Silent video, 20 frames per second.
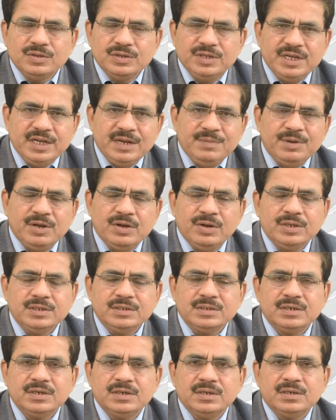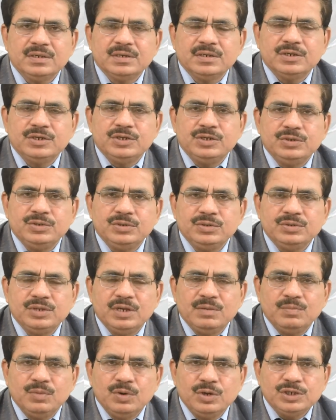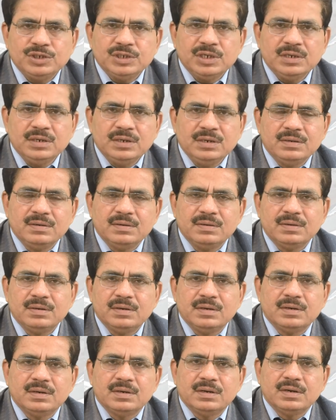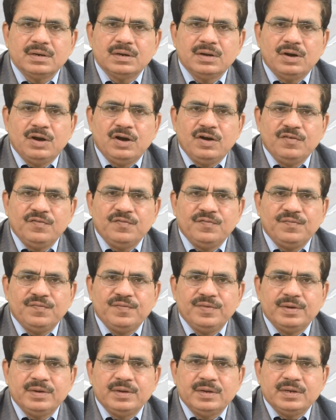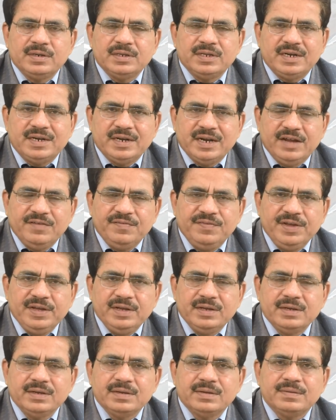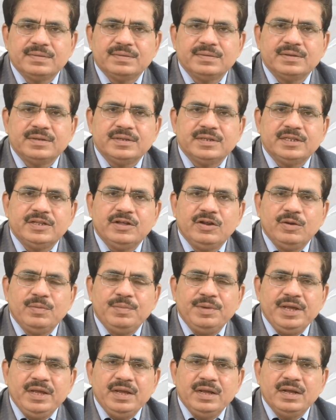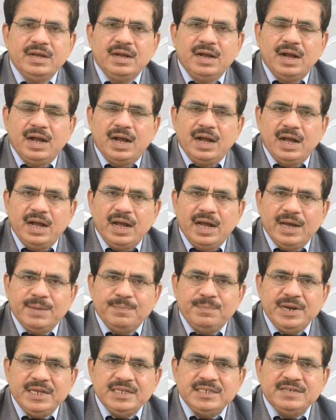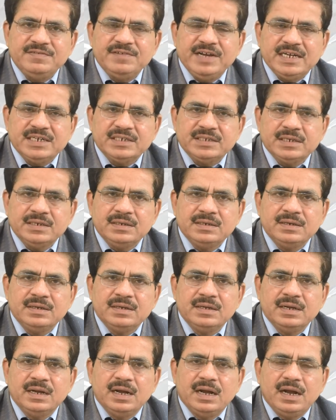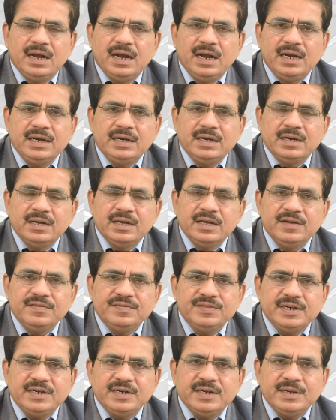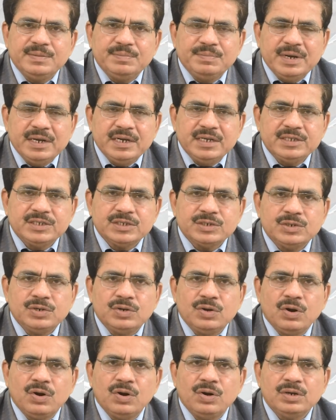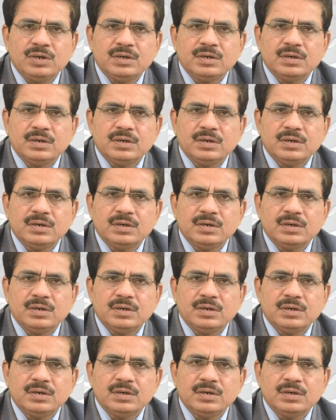there, because due to the motion of the traffic, there will be abrasive action, and if the timber is not